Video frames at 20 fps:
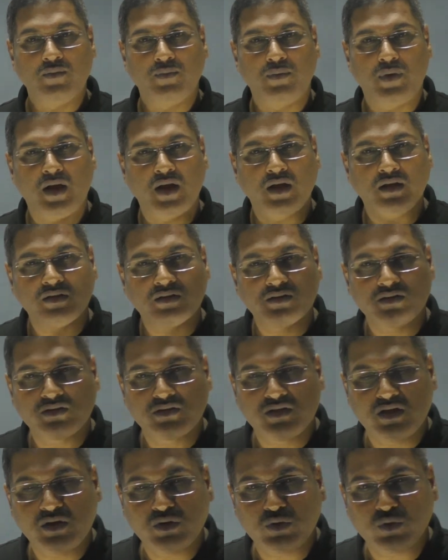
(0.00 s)

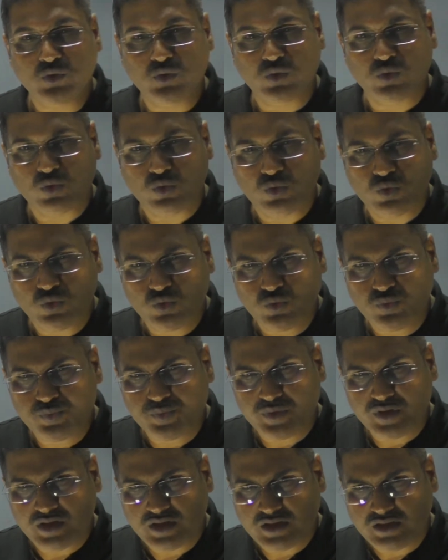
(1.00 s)
Functional
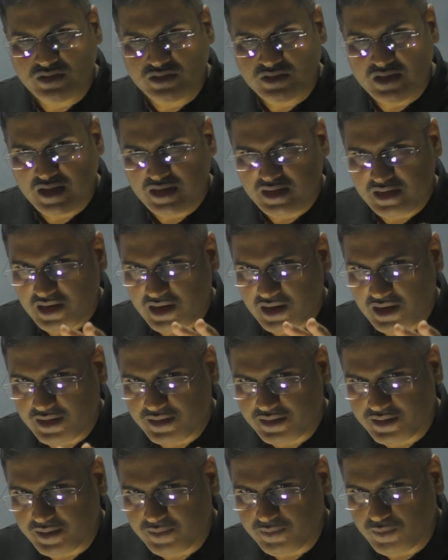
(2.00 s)
group is an
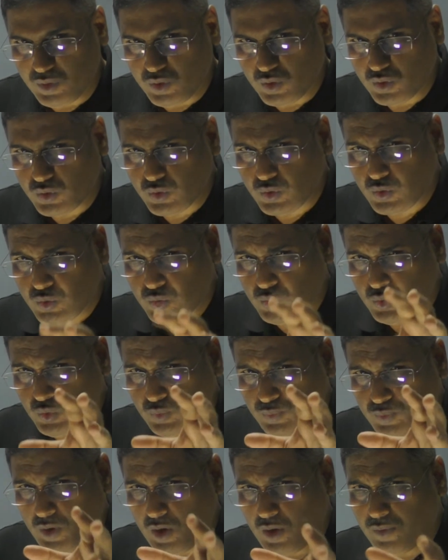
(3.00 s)
atom or
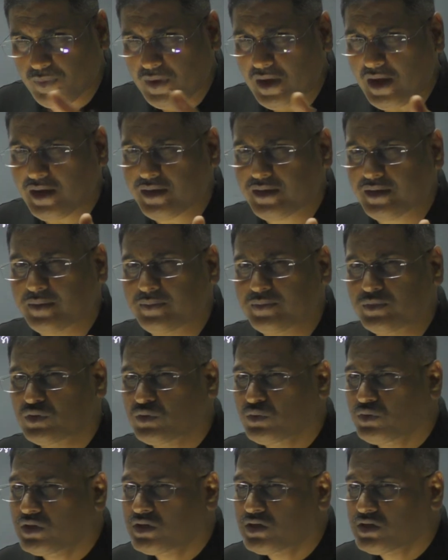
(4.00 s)
group of atoms
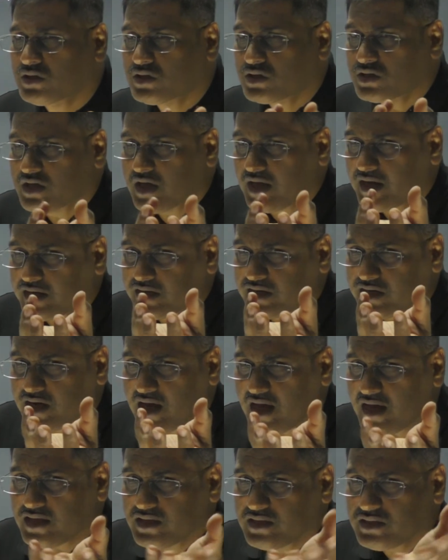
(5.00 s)
which is
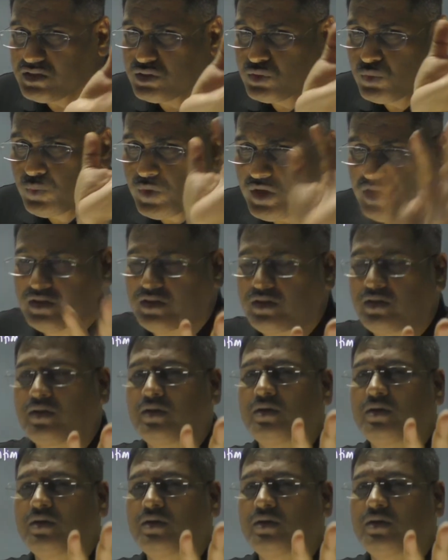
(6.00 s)
characterized with